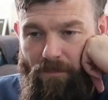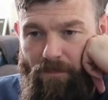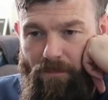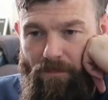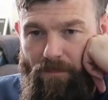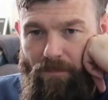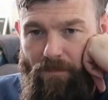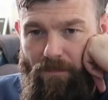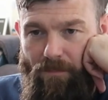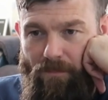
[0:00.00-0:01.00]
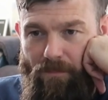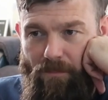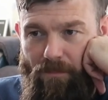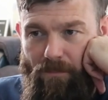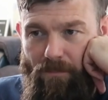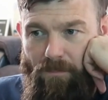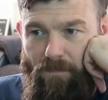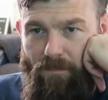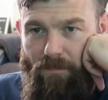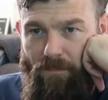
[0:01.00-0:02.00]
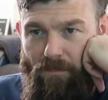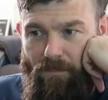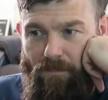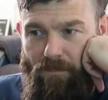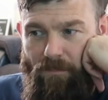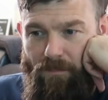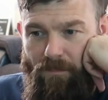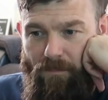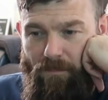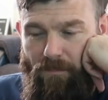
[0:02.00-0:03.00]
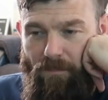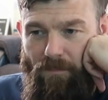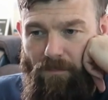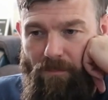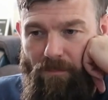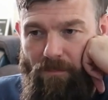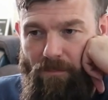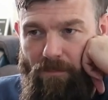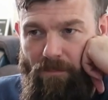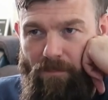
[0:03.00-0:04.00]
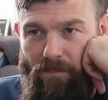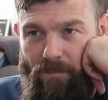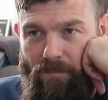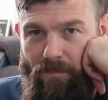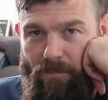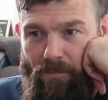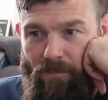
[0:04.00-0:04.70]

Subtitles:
No words are spoken by the person on screen.